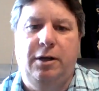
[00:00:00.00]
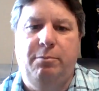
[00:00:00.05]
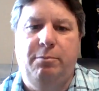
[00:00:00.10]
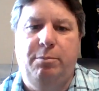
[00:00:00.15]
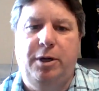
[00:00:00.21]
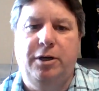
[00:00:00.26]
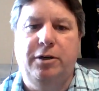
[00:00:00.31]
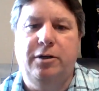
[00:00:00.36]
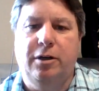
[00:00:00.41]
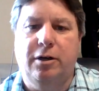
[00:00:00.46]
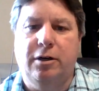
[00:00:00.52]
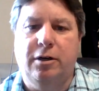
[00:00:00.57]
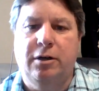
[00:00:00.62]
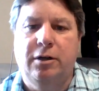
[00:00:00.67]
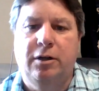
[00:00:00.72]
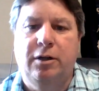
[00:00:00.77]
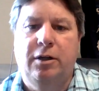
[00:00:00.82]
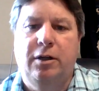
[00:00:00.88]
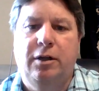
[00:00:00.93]
bunker.
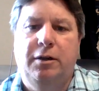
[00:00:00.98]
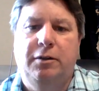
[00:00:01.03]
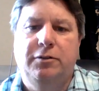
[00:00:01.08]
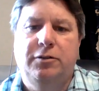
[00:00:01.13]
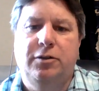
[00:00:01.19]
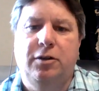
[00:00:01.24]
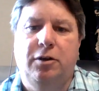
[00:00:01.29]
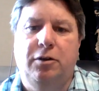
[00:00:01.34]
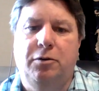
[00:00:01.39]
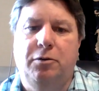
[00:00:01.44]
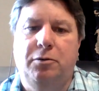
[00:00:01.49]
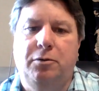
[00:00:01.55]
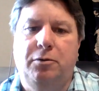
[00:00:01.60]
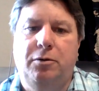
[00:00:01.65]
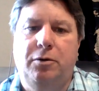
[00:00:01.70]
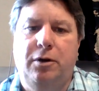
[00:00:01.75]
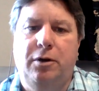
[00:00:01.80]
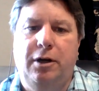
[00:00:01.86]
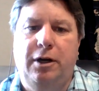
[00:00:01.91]
Right.
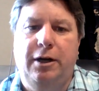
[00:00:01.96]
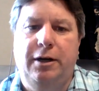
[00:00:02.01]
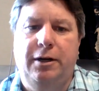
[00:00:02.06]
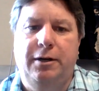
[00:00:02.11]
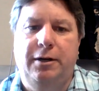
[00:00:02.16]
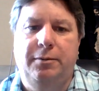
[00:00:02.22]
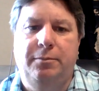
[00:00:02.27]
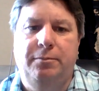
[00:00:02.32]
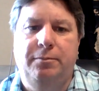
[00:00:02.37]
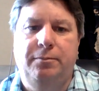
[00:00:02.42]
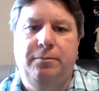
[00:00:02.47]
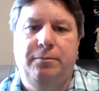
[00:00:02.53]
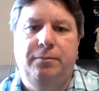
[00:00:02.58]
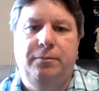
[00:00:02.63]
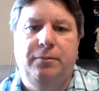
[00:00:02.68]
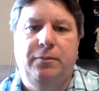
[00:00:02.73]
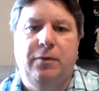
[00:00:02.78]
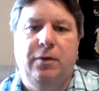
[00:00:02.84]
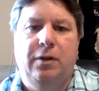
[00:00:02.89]
So
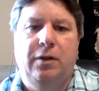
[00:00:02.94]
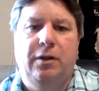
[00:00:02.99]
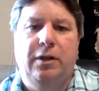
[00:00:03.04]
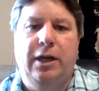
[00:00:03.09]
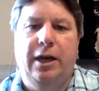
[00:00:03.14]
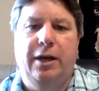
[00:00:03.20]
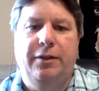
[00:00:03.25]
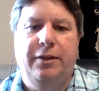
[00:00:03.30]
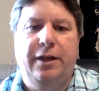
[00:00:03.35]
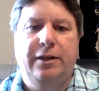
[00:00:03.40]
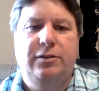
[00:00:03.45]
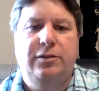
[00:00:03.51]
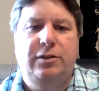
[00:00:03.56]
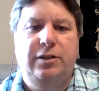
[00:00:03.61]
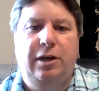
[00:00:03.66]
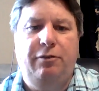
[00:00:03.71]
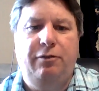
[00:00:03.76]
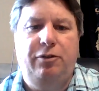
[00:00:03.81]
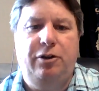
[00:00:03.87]
that's
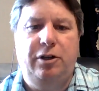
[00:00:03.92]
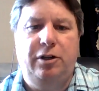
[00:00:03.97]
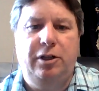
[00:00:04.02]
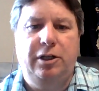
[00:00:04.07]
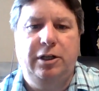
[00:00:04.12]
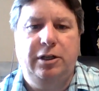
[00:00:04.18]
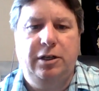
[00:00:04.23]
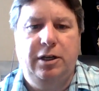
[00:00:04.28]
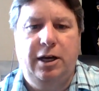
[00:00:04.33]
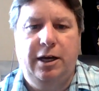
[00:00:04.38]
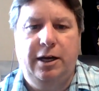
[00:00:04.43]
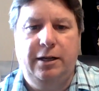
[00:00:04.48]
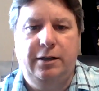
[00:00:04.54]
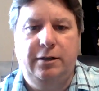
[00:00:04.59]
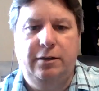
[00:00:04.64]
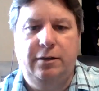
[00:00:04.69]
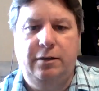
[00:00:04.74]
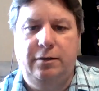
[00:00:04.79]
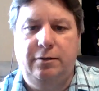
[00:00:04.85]
definitely not